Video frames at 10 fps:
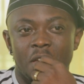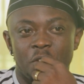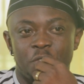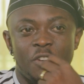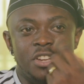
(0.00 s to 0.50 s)

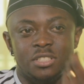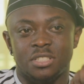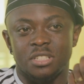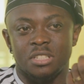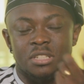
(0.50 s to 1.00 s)

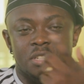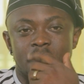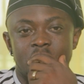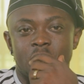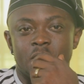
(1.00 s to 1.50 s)
First,
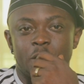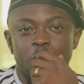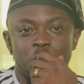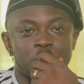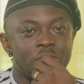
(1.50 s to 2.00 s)

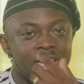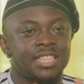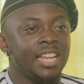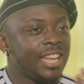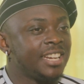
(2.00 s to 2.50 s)
you should
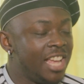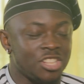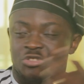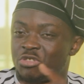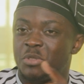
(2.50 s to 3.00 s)
understand that there are
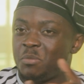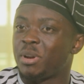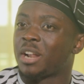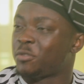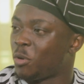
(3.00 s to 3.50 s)
streaming
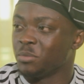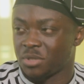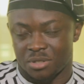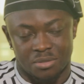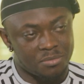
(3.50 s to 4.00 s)

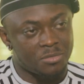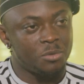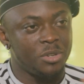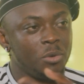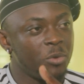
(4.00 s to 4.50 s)
platforms.
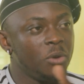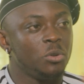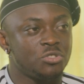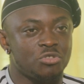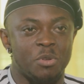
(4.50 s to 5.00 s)
We
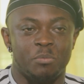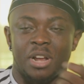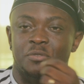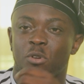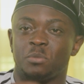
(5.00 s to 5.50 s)
own streaming
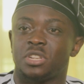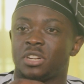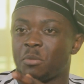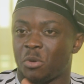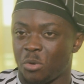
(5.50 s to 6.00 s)
platforms
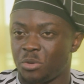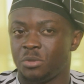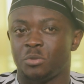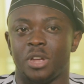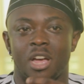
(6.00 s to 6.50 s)
in
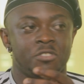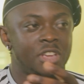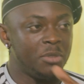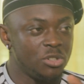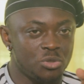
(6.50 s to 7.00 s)
Cameroon. We have
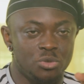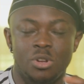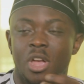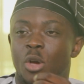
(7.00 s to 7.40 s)
Yabadoo.